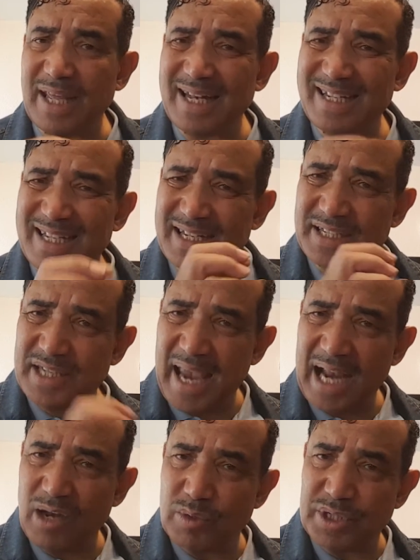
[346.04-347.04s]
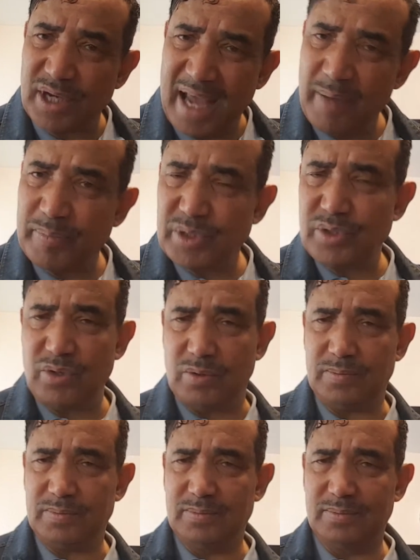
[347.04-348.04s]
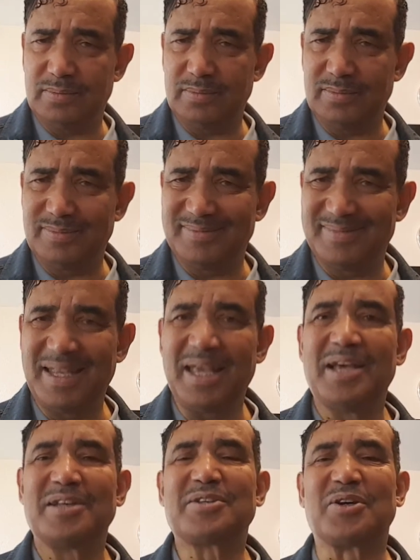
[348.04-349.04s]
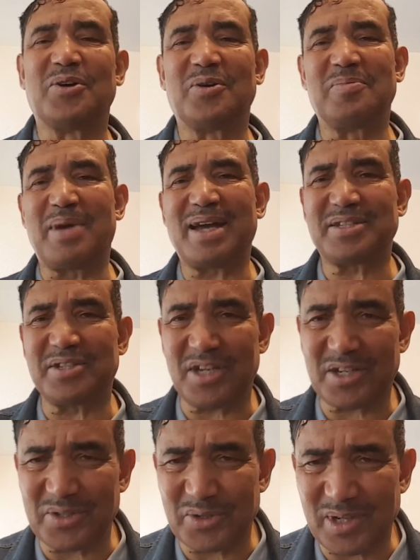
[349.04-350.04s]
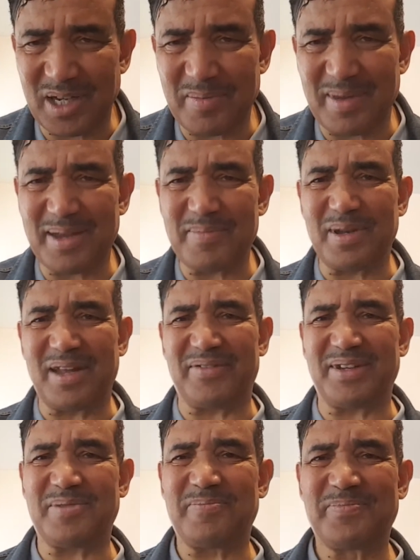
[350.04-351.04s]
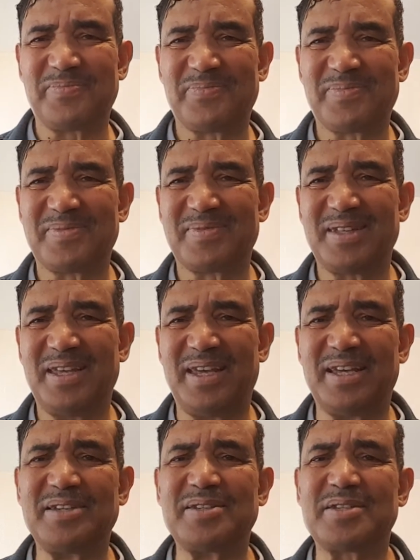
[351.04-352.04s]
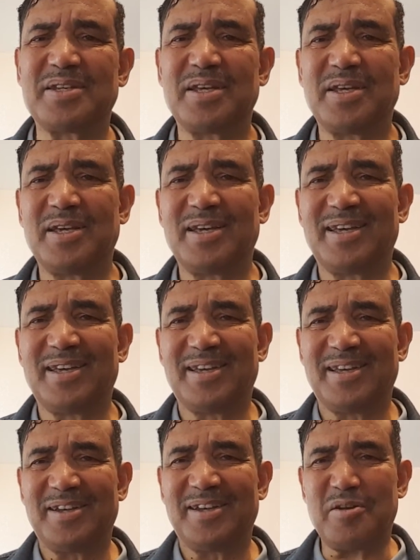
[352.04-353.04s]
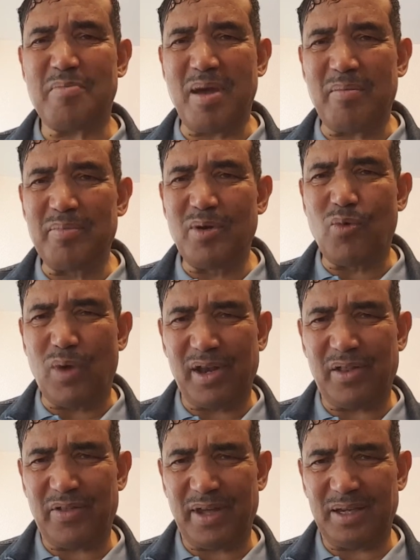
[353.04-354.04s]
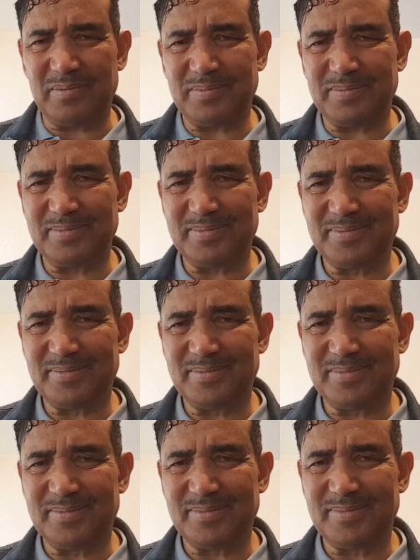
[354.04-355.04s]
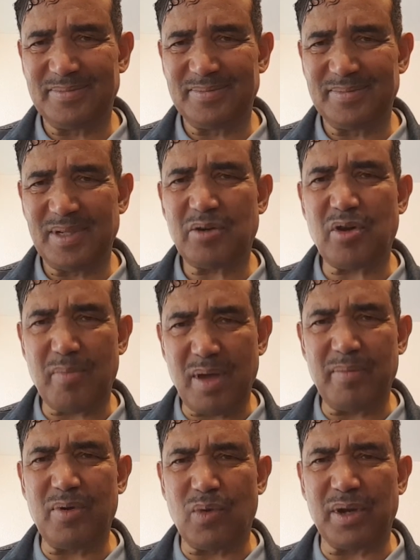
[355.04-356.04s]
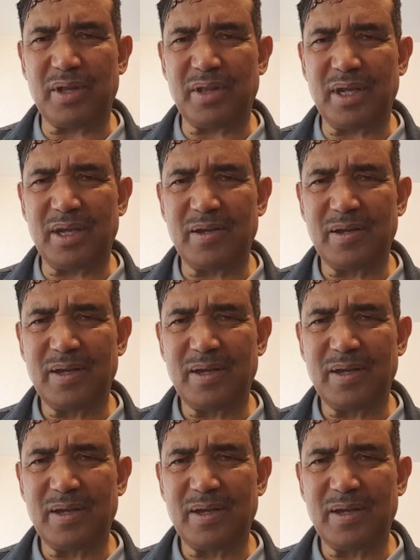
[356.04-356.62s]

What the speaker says: is exactly what's going to happen to you. So my suggestion today, my beloved, is remember one thing. Remember one thing.